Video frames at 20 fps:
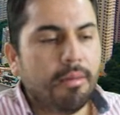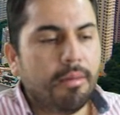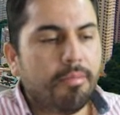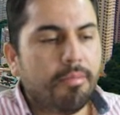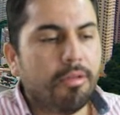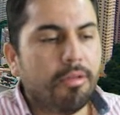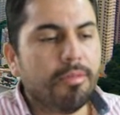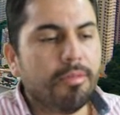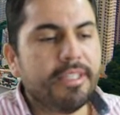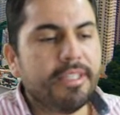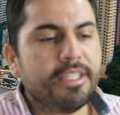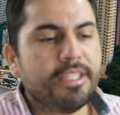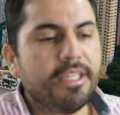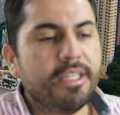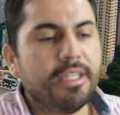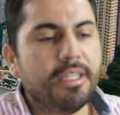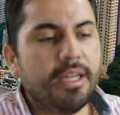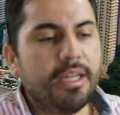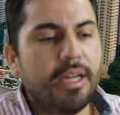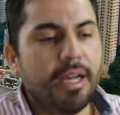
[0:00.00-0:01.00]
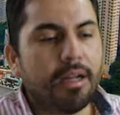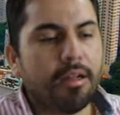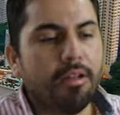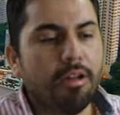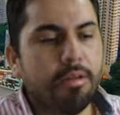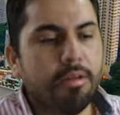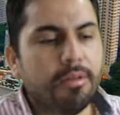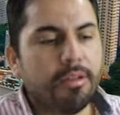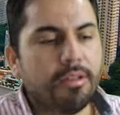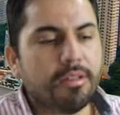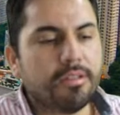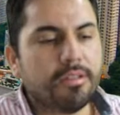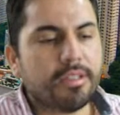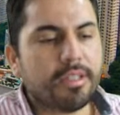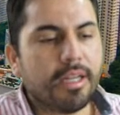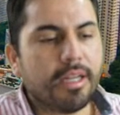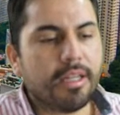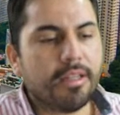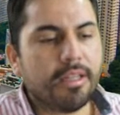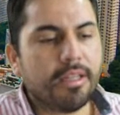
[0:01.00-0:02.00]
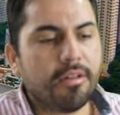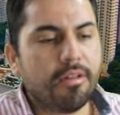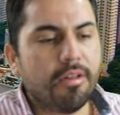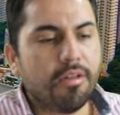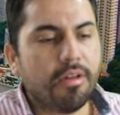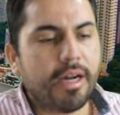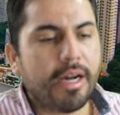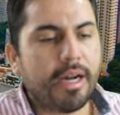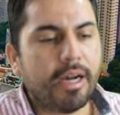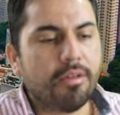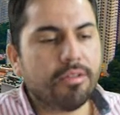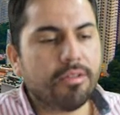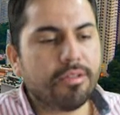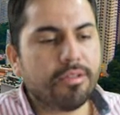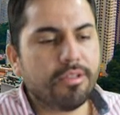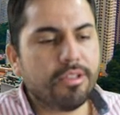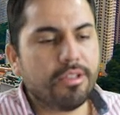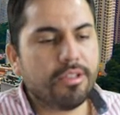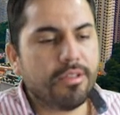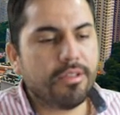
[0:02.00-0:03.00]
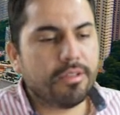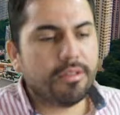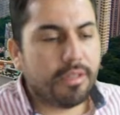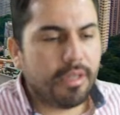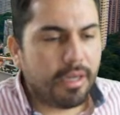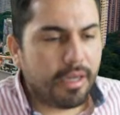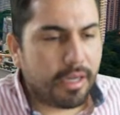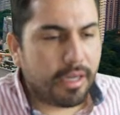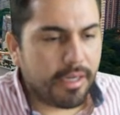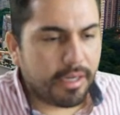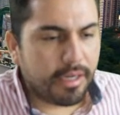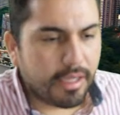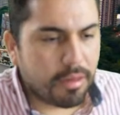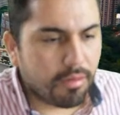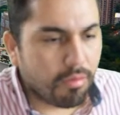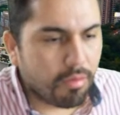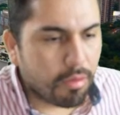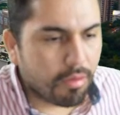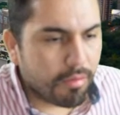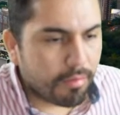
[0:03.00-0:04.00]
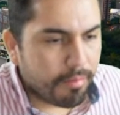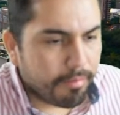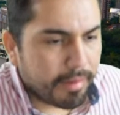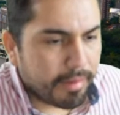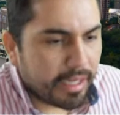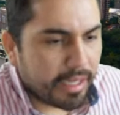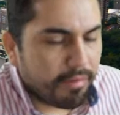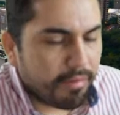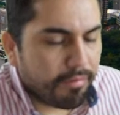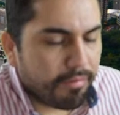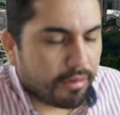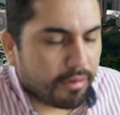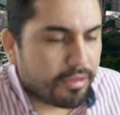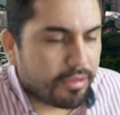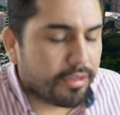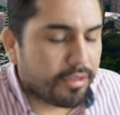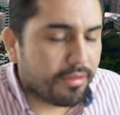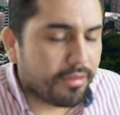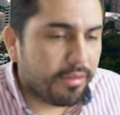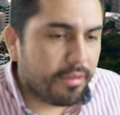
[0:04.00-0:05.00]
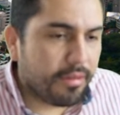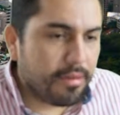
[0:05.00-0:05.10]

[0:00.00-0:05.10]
publishing a global standard on how such a network might function.